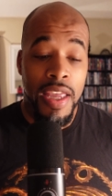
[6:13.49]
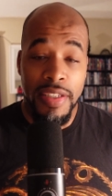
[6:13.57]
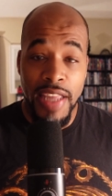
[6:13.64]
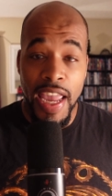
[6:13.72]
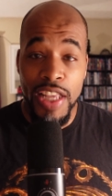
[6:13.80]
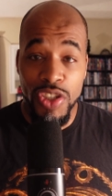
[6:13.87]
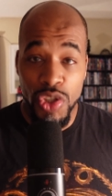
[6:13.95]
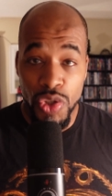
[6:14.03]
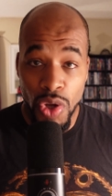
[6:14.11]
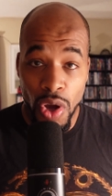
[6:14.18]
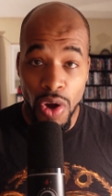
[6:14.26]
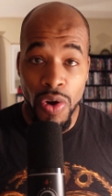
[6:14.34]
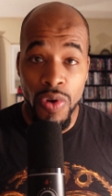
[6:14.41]
There is
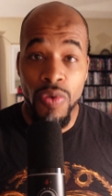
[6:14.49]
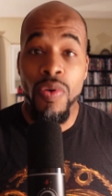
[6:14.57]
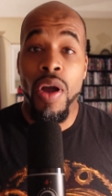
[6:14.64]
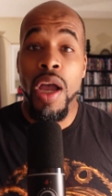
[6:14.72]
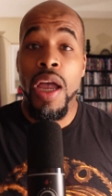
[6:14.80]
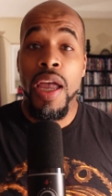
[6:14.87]
no